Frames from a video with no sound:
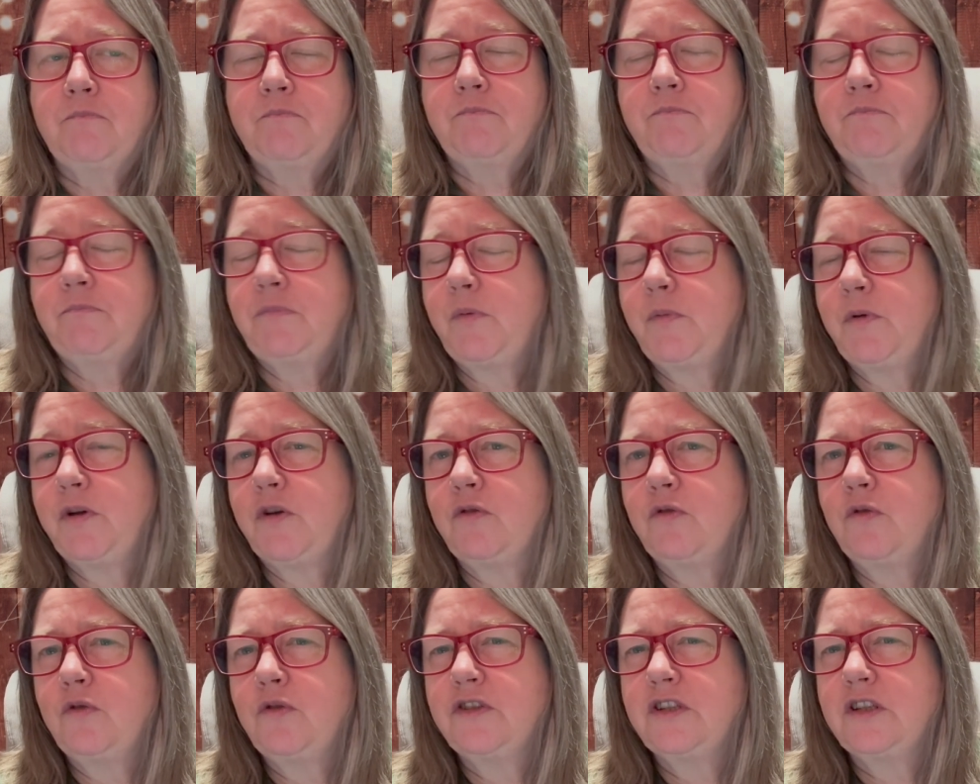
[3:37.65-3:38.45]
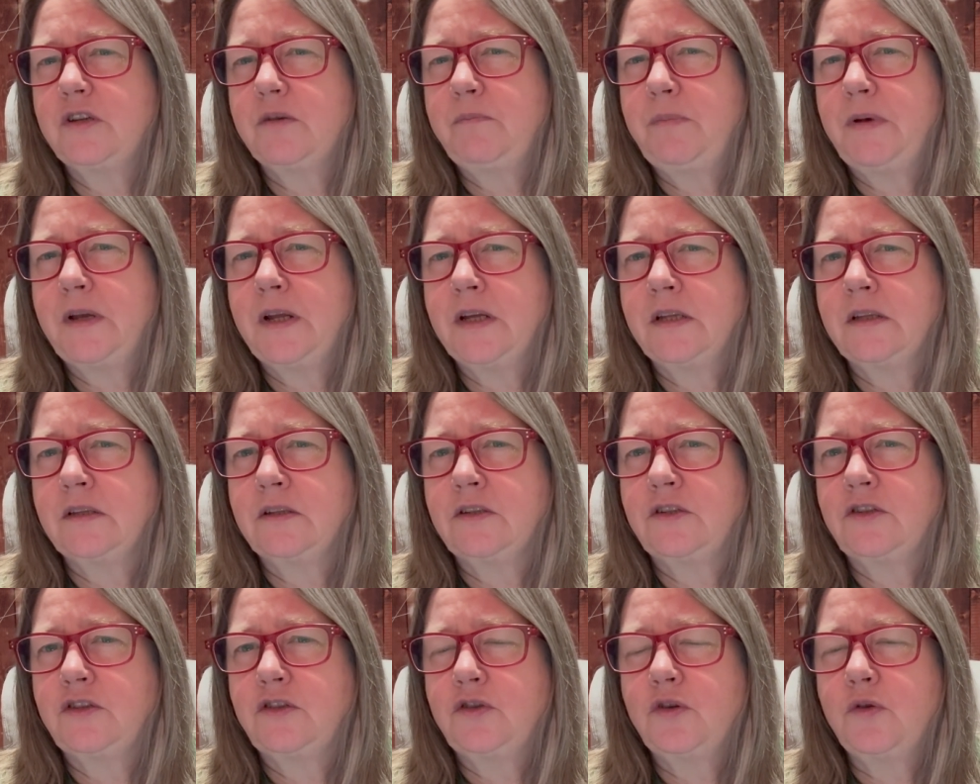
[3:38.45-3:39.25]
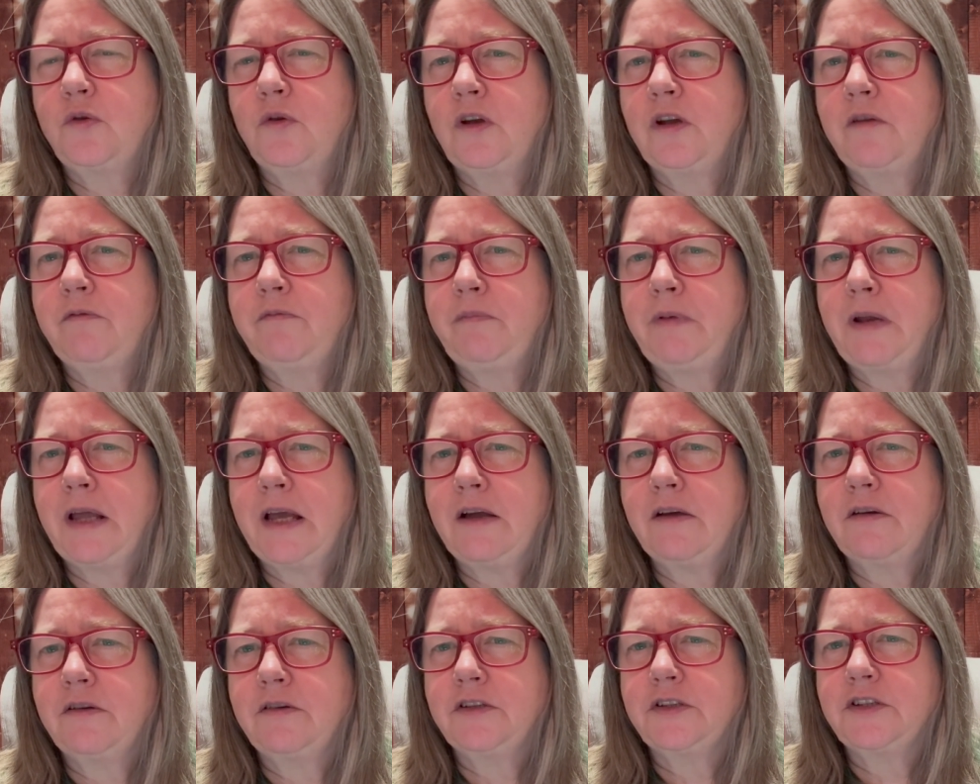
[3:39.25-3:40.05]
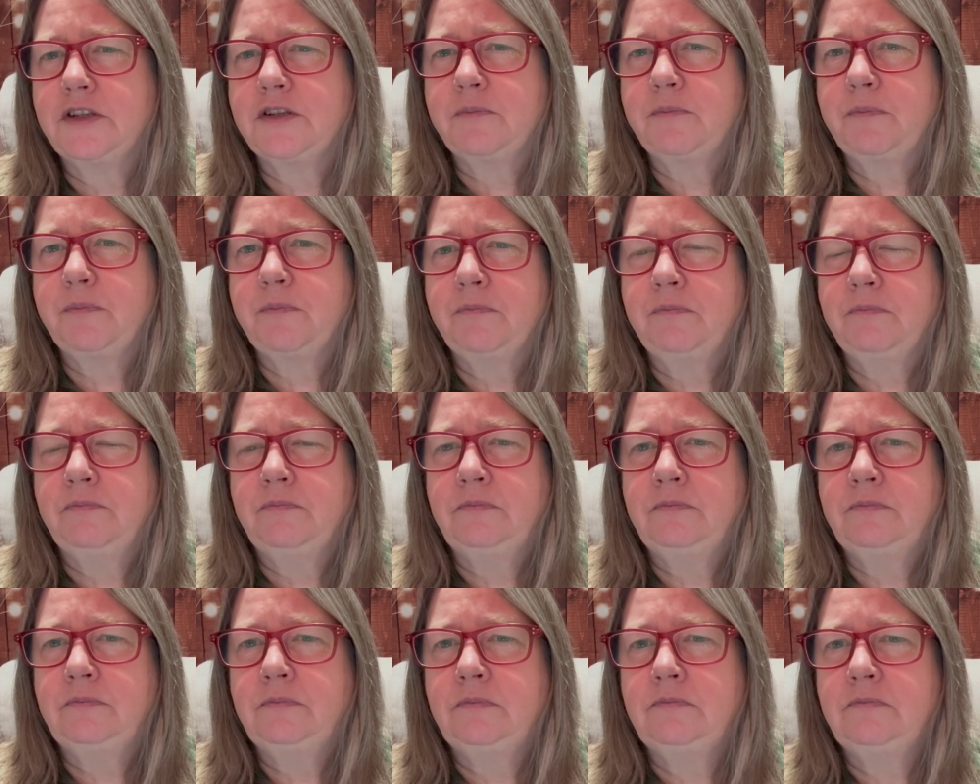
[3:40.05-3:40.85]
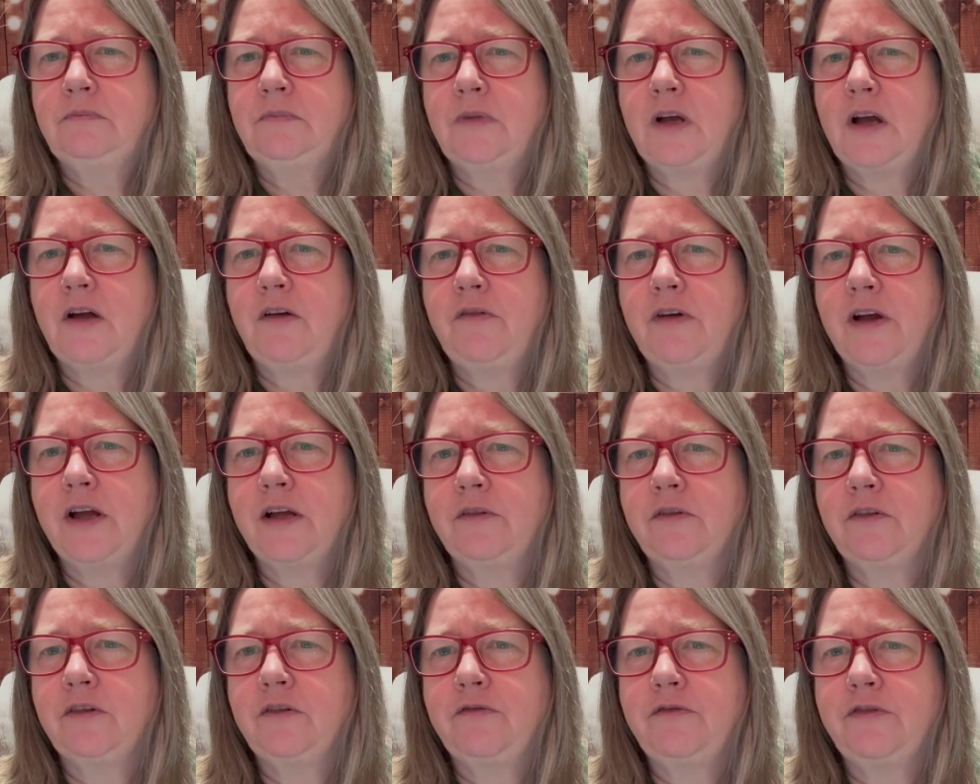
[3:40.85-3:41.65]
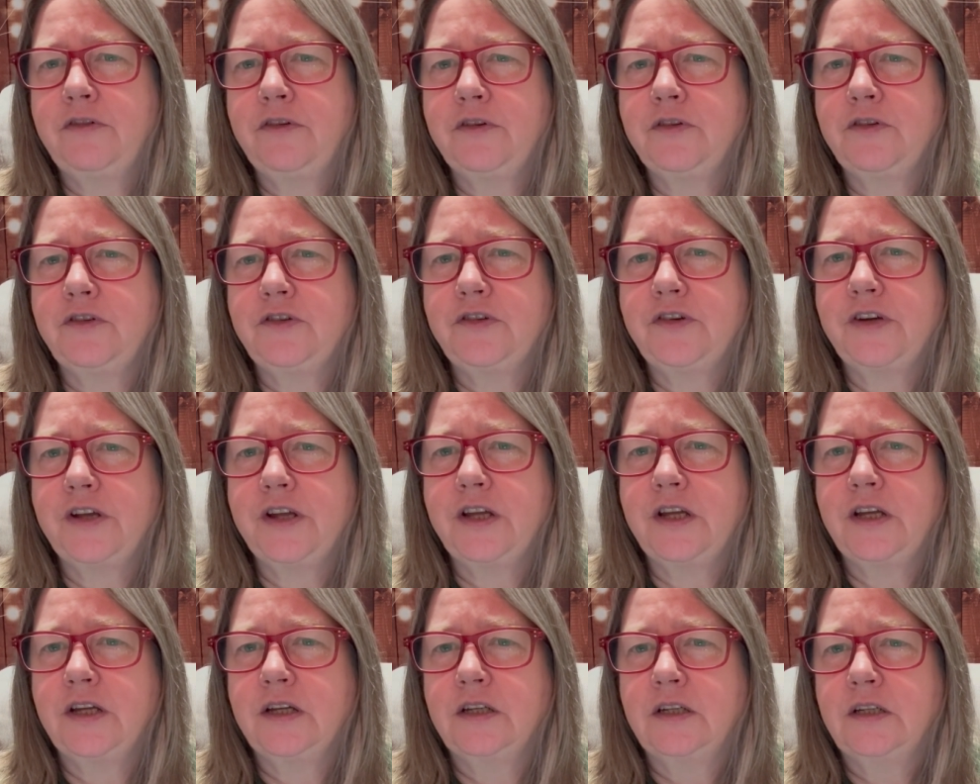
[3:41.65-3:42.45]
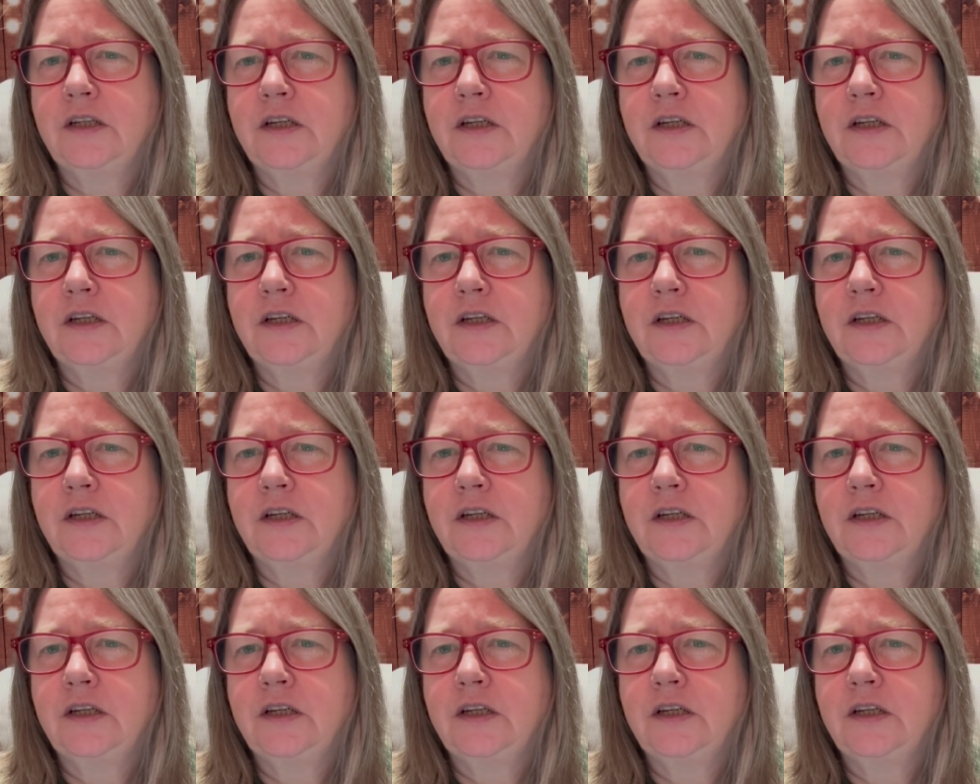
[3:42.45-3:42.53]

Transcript: But we could also plant taller flowers around the fruit tree,